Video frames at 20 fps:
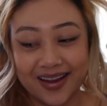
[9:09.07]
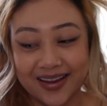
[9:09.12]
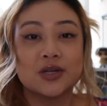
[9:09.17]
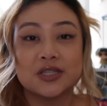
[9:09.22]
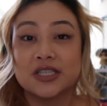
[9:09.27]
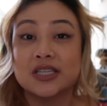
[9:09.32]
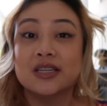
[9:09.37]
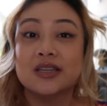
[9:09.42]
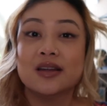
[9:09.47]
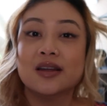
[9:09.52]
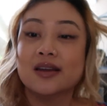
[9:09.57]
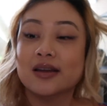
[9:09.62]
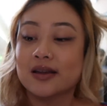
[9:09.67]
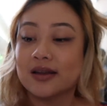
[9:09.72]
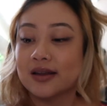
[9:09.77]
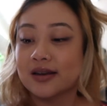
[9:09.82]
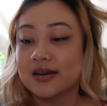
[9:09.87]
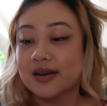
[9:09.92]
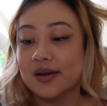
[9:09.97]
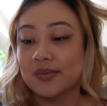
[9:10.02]
Question
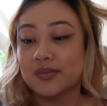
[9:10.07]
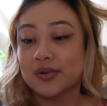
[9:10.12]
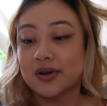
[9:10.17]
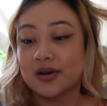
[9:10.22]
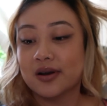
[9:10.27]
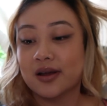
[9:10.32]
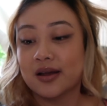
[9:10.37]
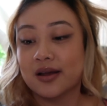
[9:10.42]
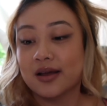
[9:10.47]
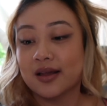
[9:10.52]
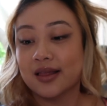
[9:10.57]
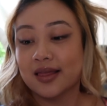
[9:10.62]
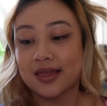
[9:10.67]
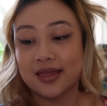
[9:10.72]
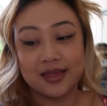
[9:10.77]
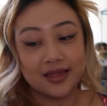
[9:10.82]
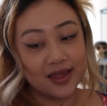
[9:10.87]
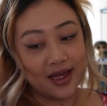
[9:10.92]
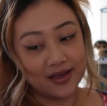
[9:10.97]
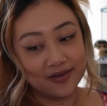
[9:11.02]
number
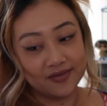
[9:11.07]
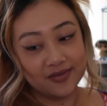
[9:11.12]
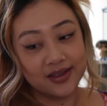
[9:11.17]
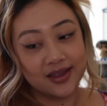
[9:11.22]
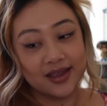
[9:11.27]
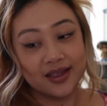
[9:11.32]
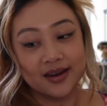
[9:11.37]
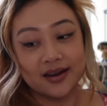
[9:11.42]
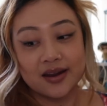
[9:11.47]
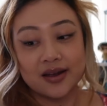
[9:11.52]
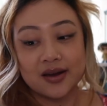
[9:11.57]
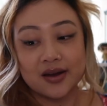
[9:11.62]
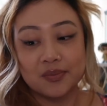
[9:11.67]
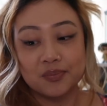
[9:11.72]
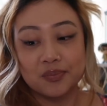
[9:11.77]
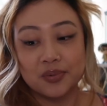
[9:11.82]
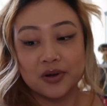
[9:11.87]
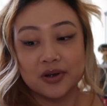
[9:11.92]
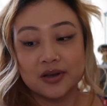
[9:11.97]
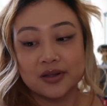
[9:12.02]
eleven, a
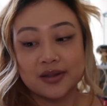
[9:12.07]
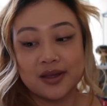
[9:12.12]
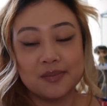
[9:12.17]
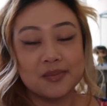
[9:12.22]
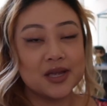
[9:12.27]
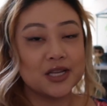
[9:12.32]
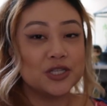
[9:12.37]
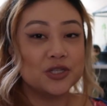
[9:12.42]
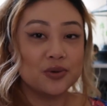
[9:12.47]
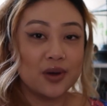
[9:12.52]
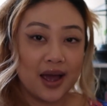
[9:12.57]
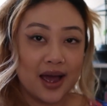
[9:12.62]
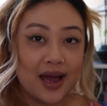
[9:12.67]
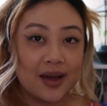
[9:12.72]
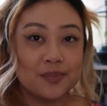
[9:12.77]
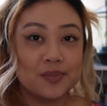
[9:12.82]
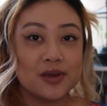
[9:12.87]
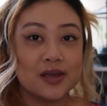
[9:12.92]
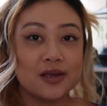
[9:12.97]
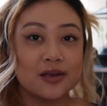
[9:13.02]
book that made you
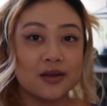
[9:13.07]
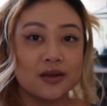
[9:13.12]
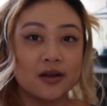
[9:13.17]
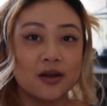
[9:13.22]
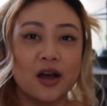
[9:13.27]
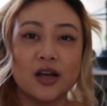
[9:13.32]
happy.